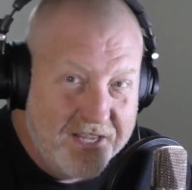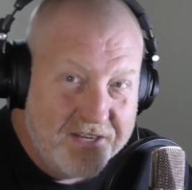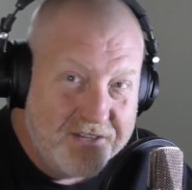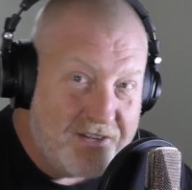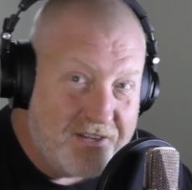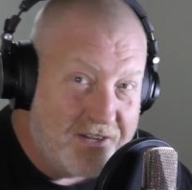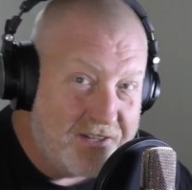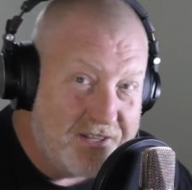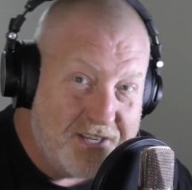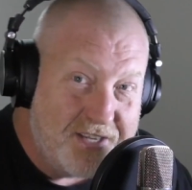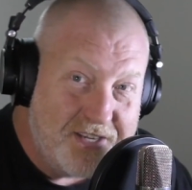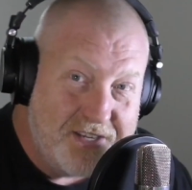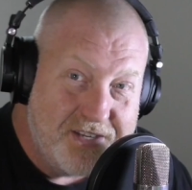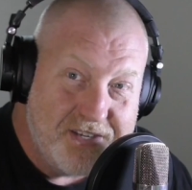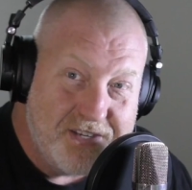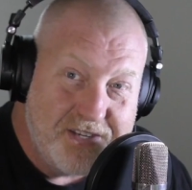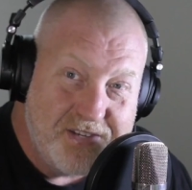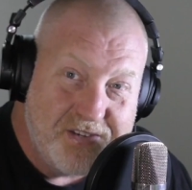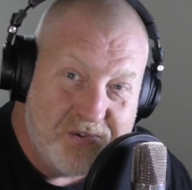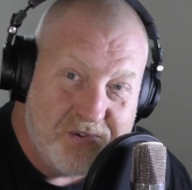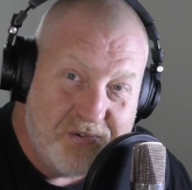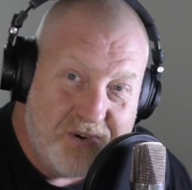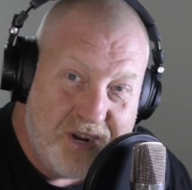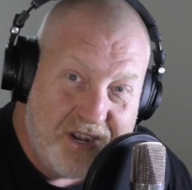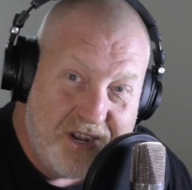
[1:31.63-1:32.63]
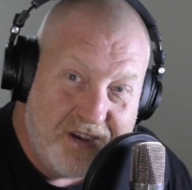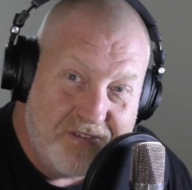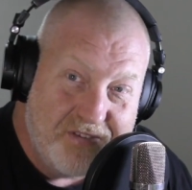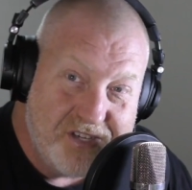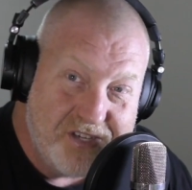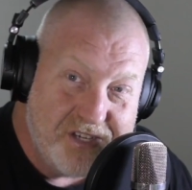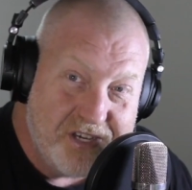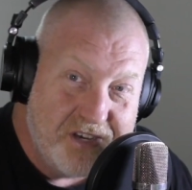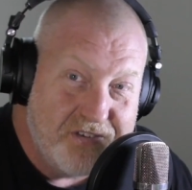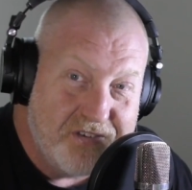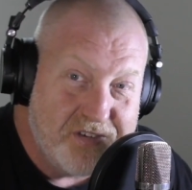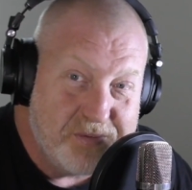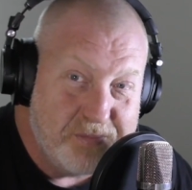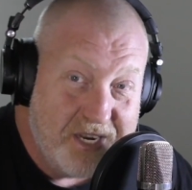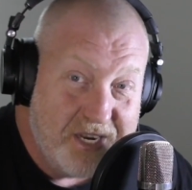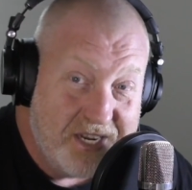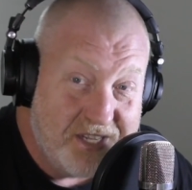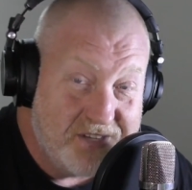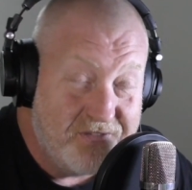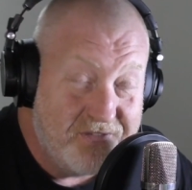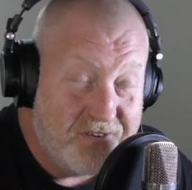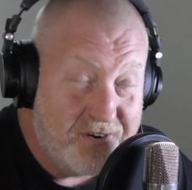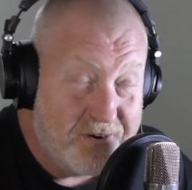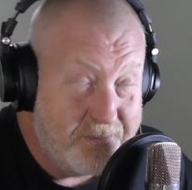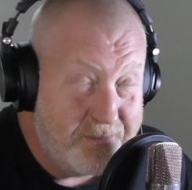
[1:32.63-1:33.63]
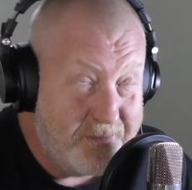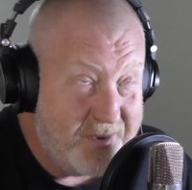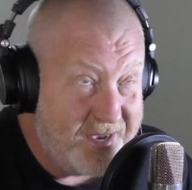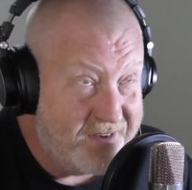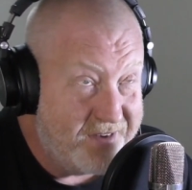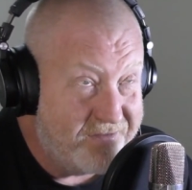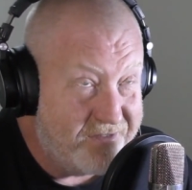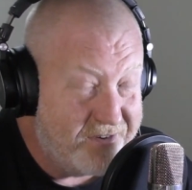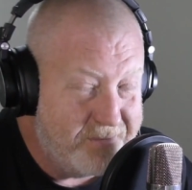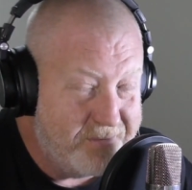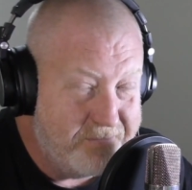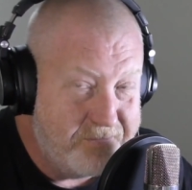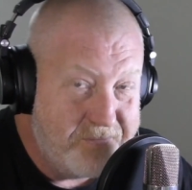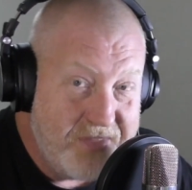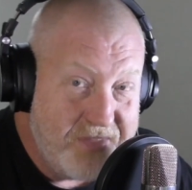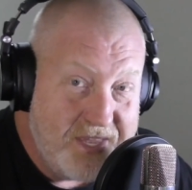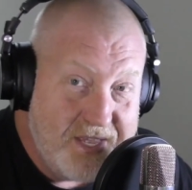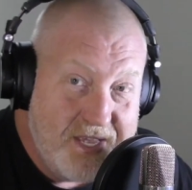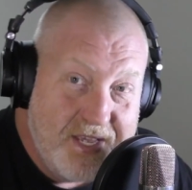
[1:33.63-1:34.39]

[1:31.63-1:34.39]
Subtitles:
Don't let your diesel run over service, man. That's very bad for him.